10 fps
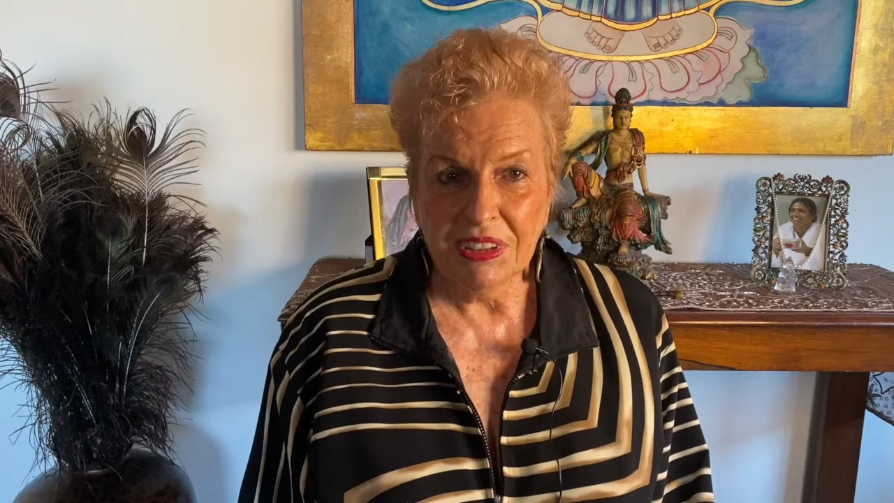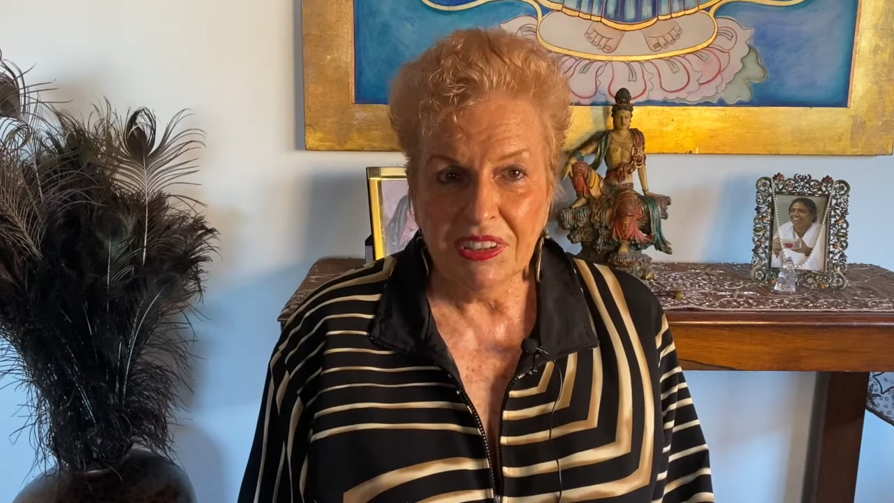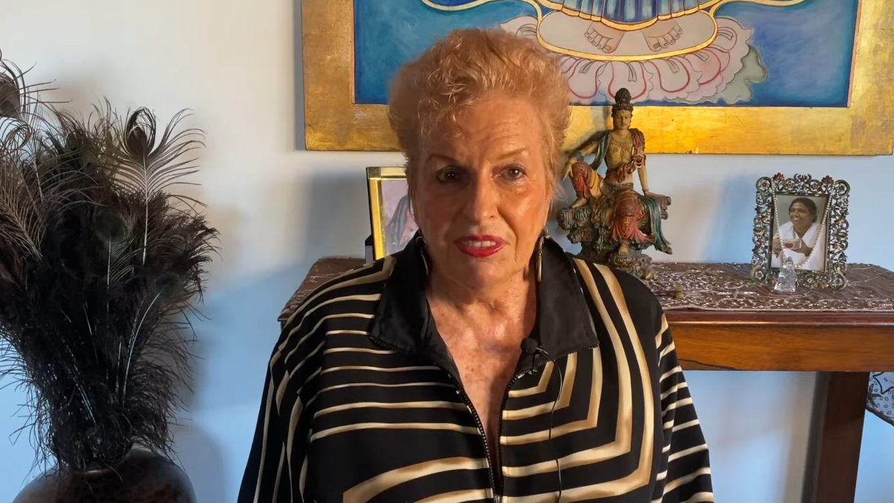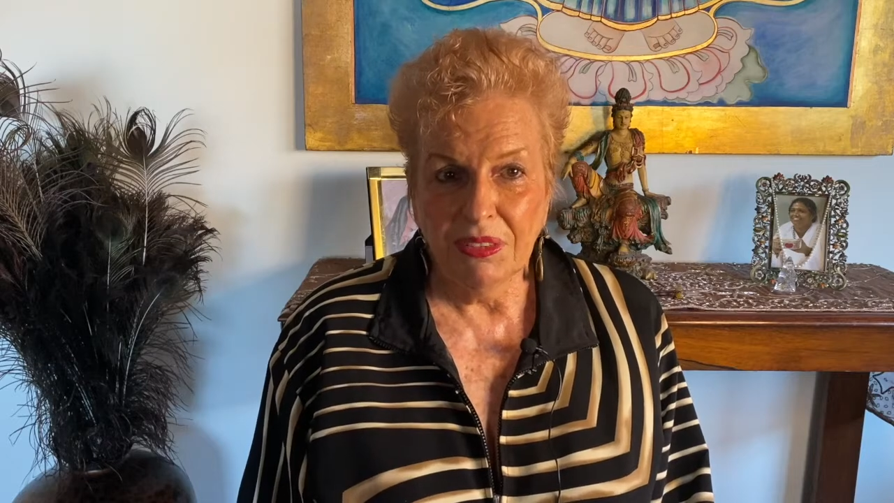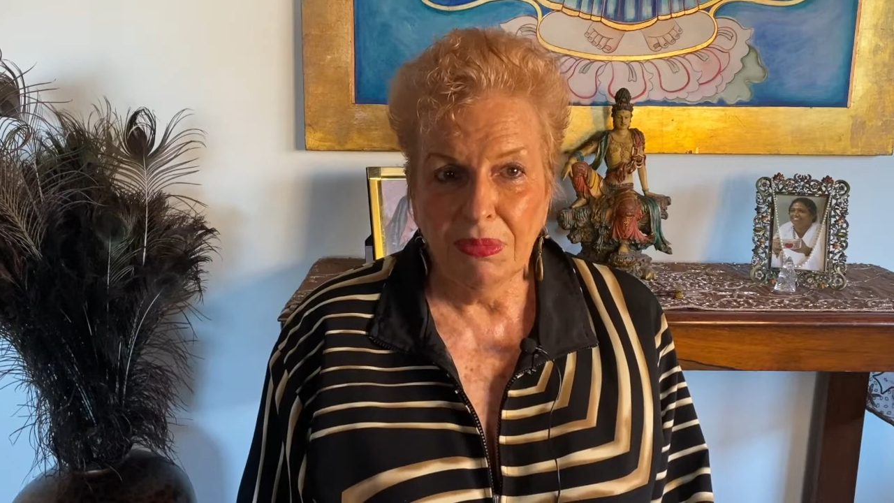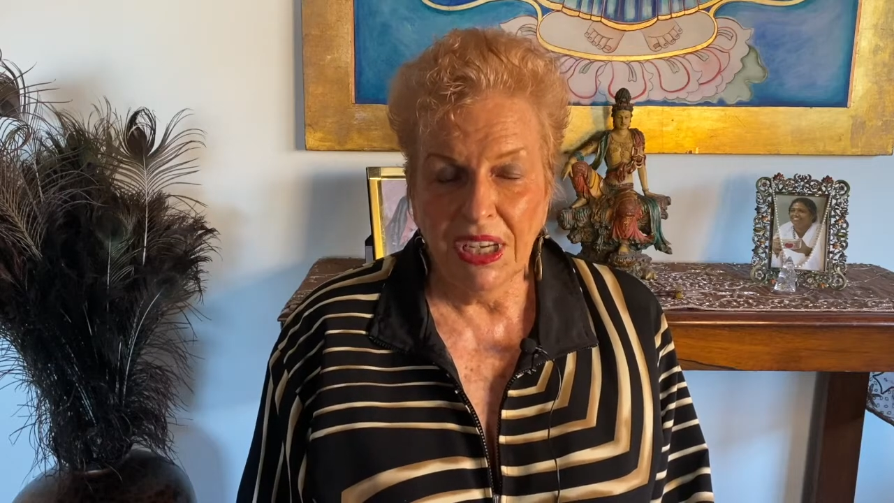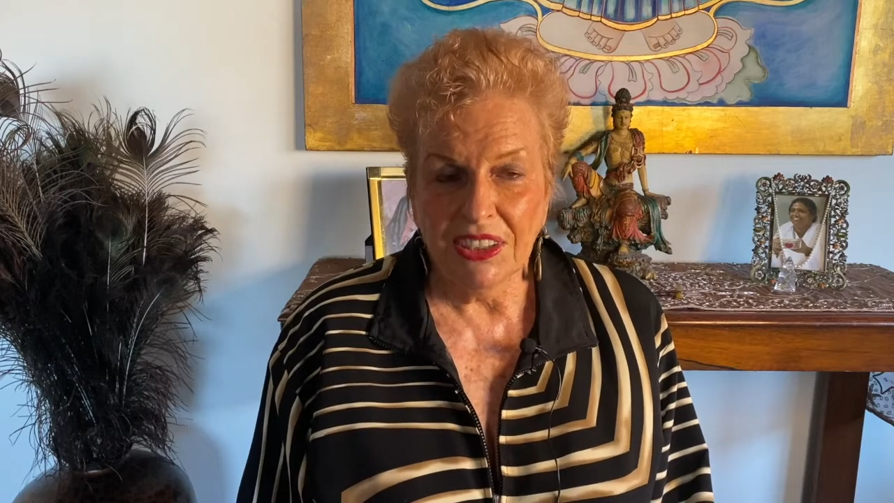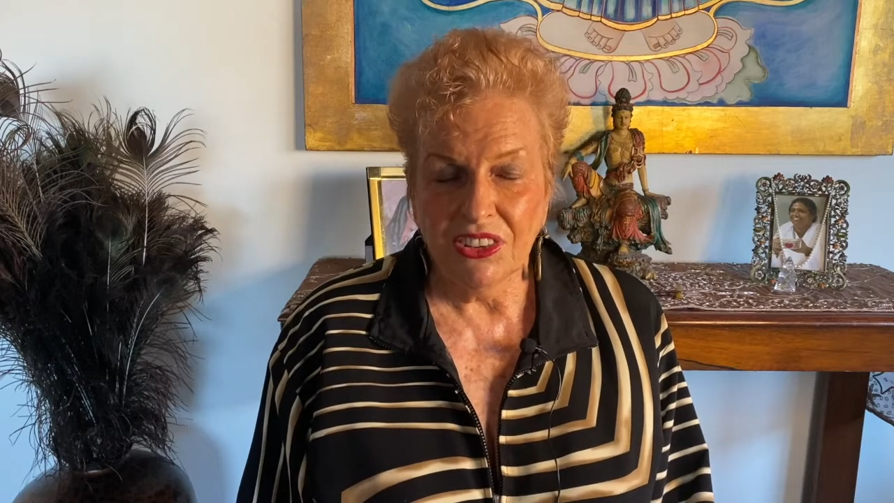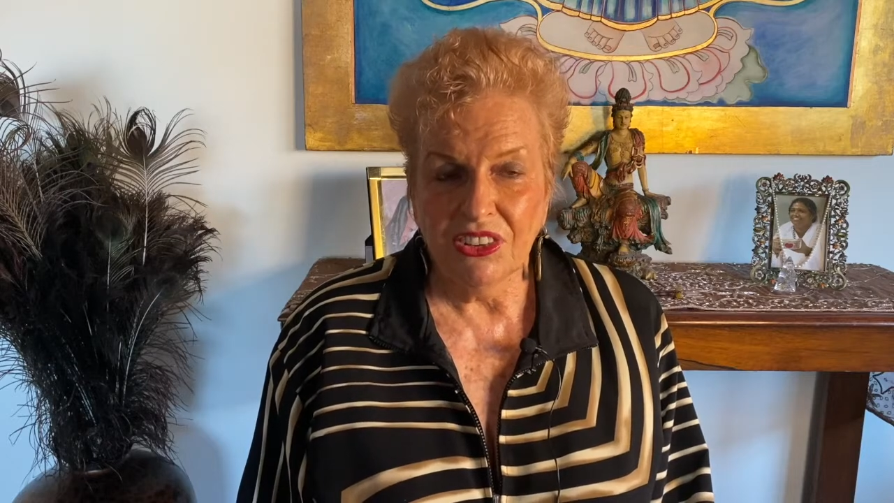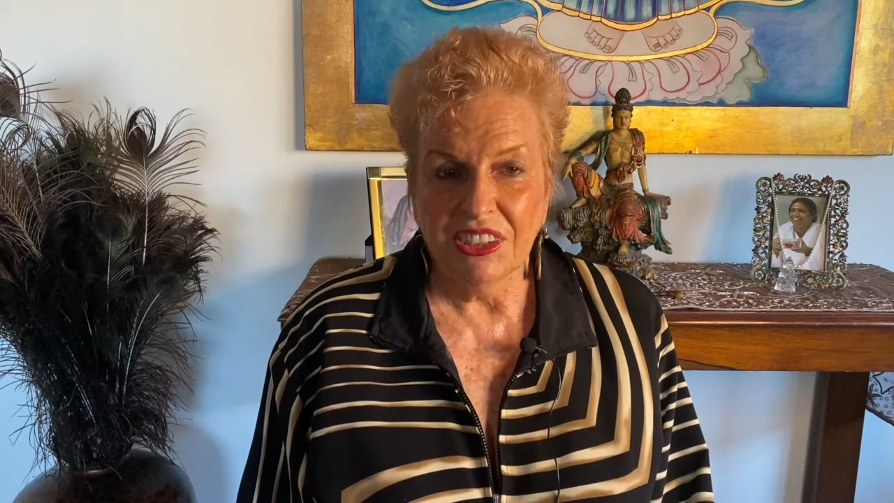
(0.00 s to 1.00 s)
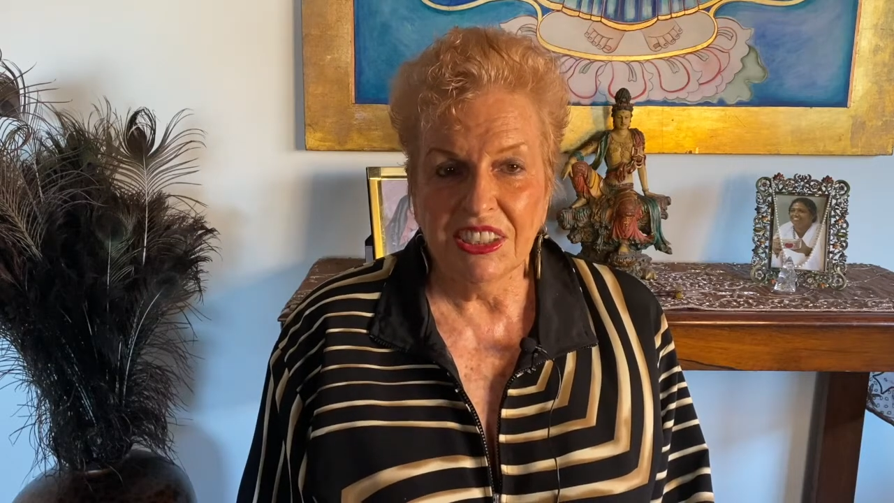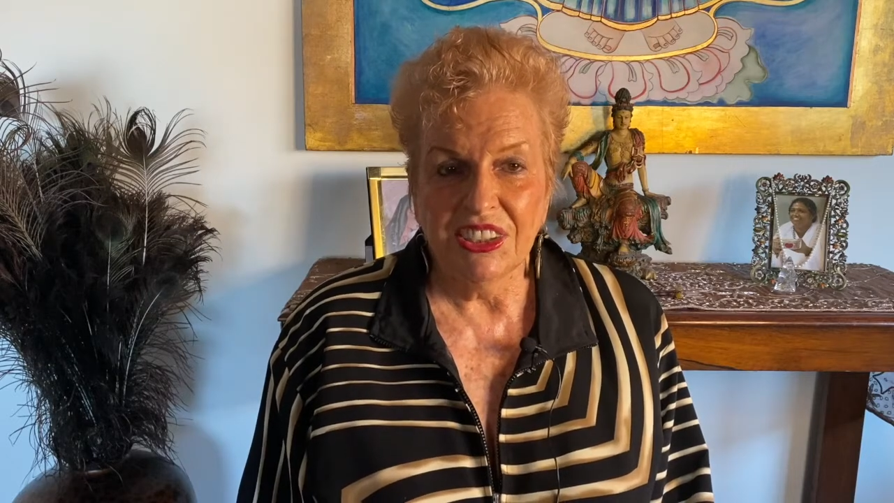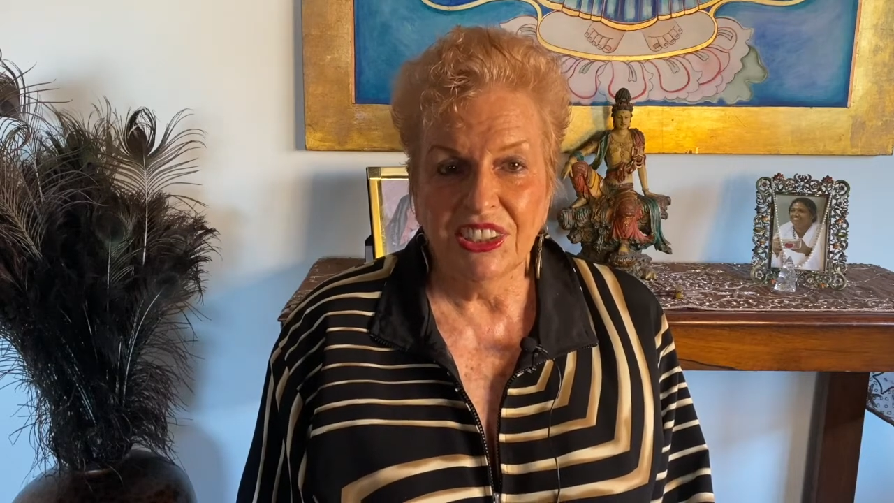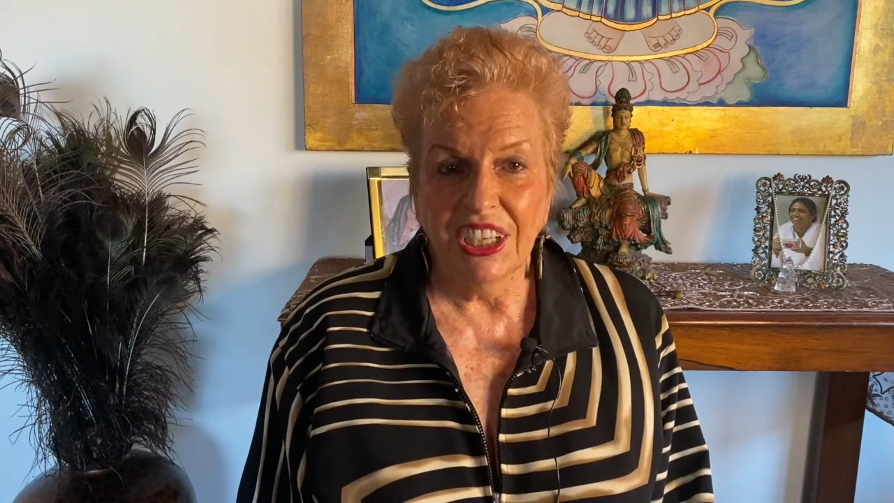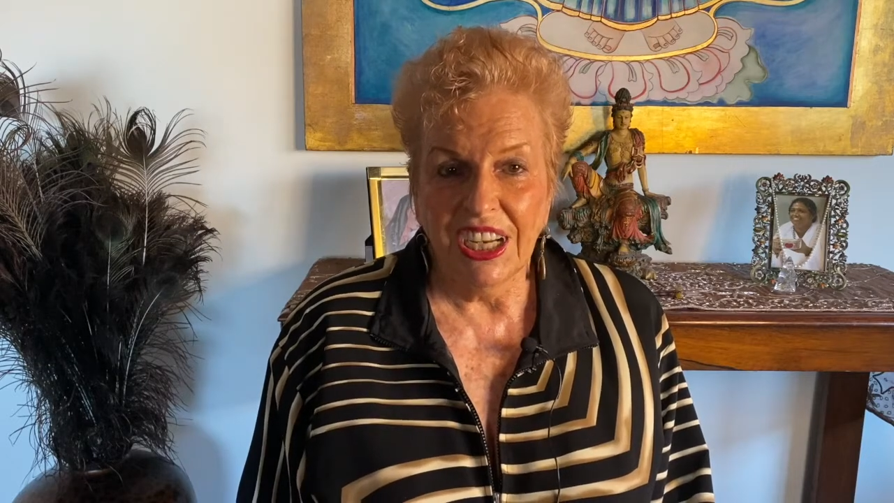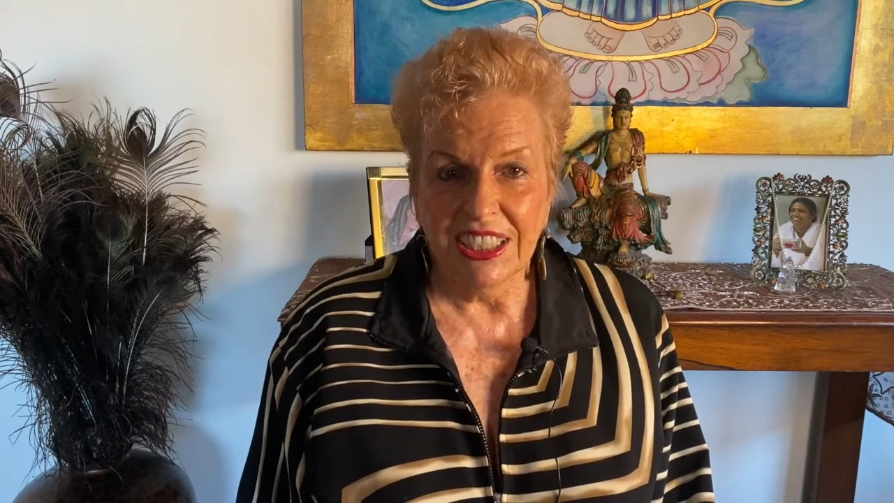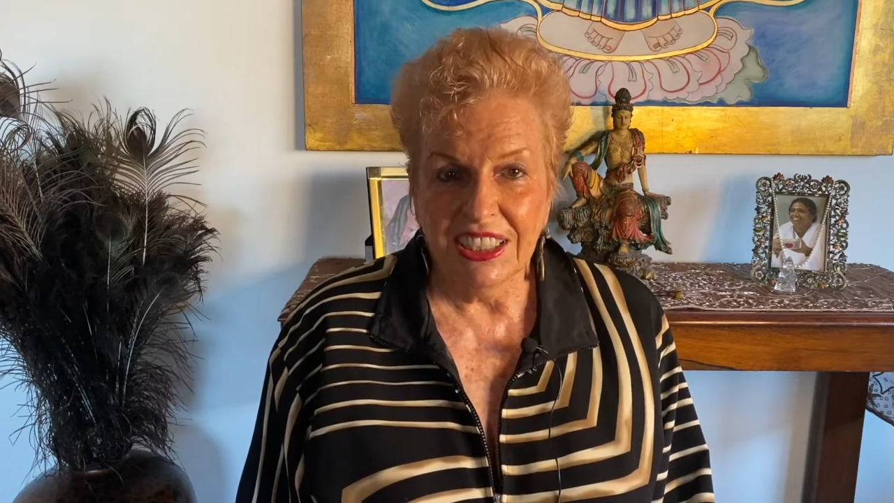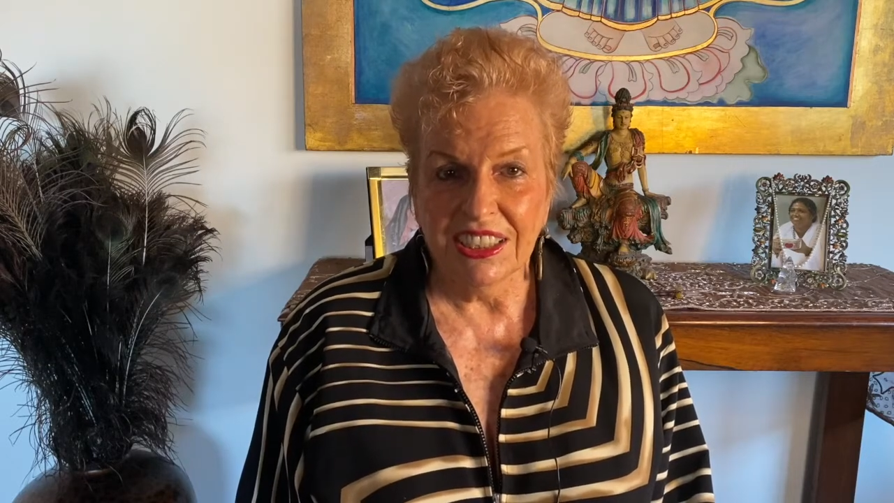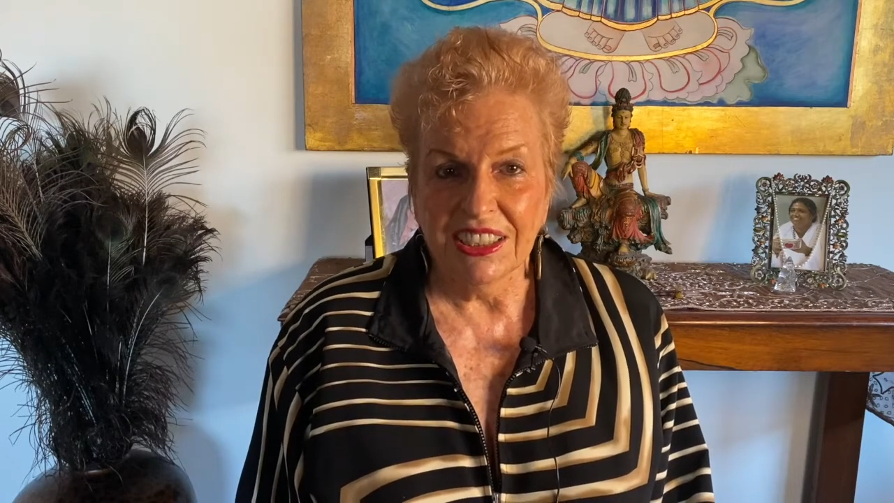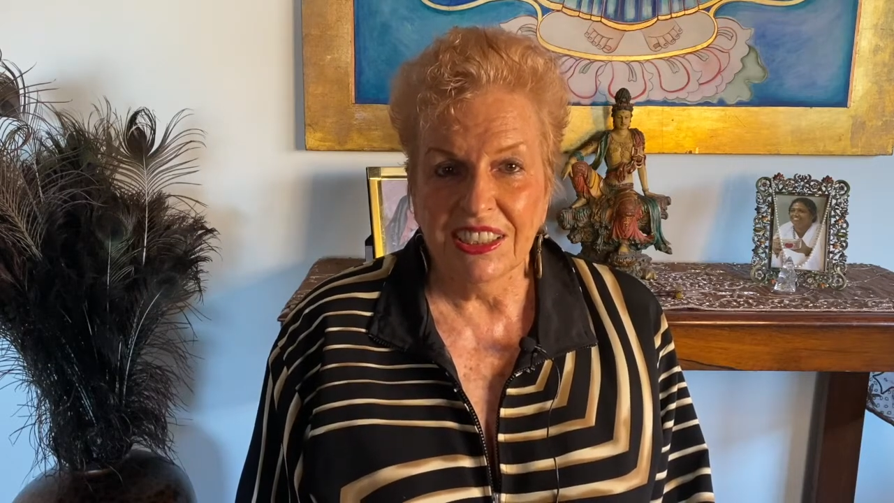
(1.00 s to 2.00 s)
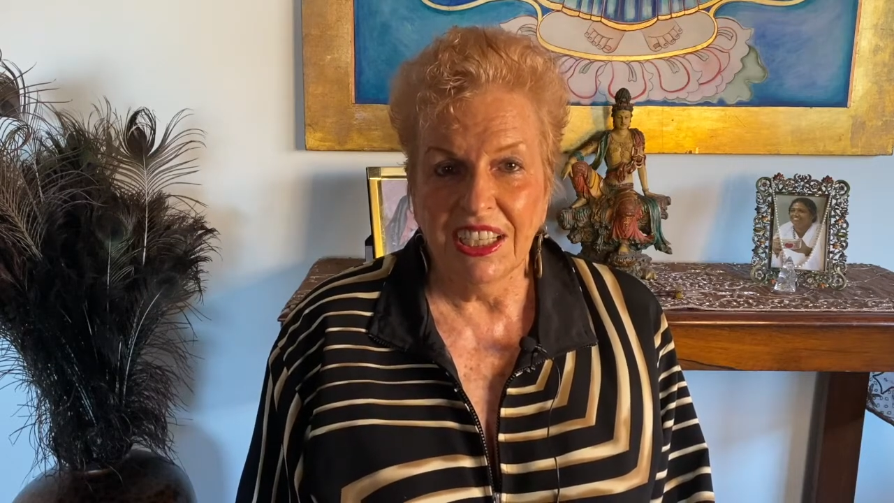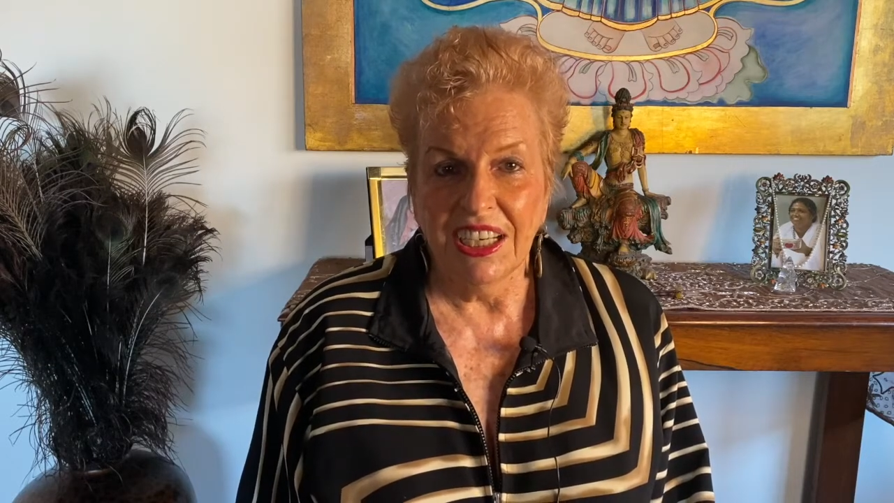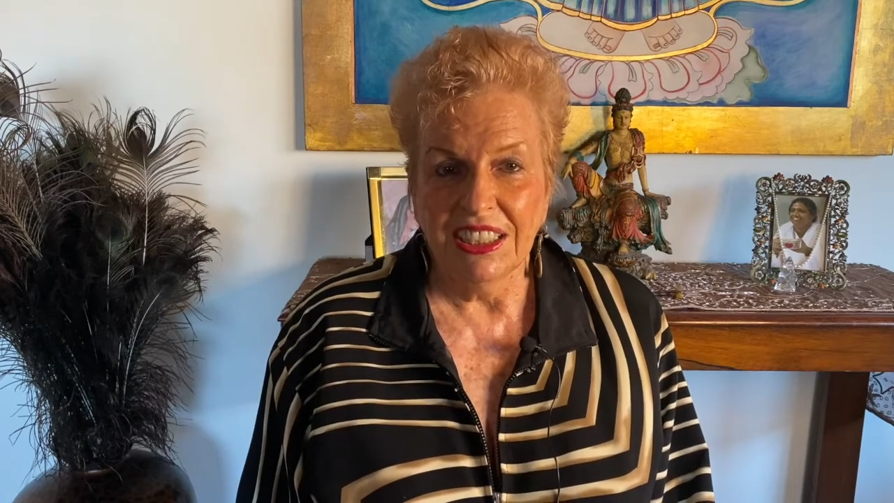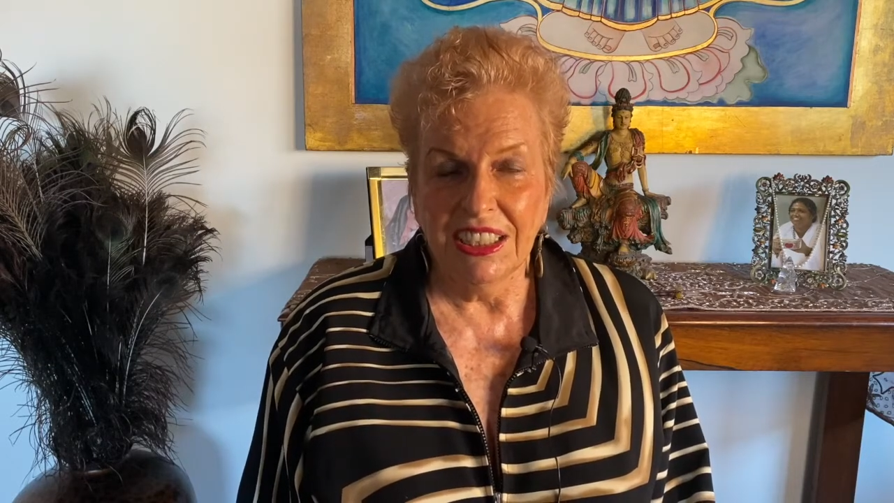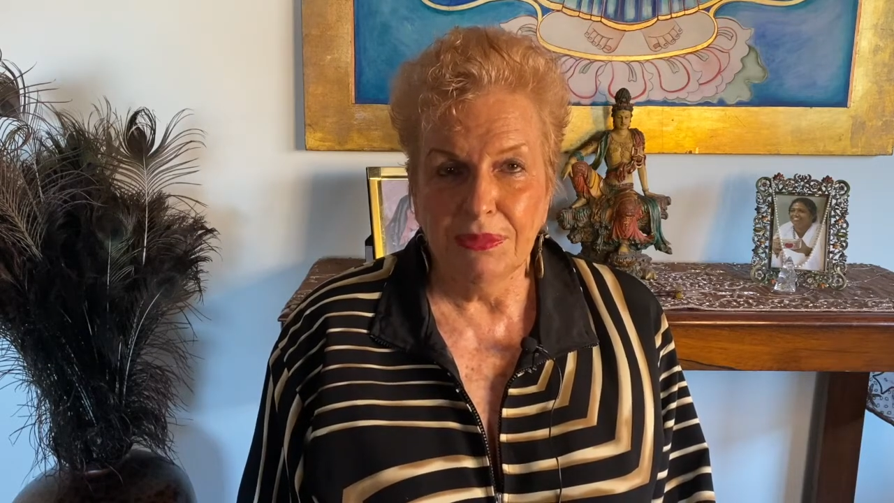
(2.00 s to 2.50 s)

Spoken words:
of the masters is to guide us and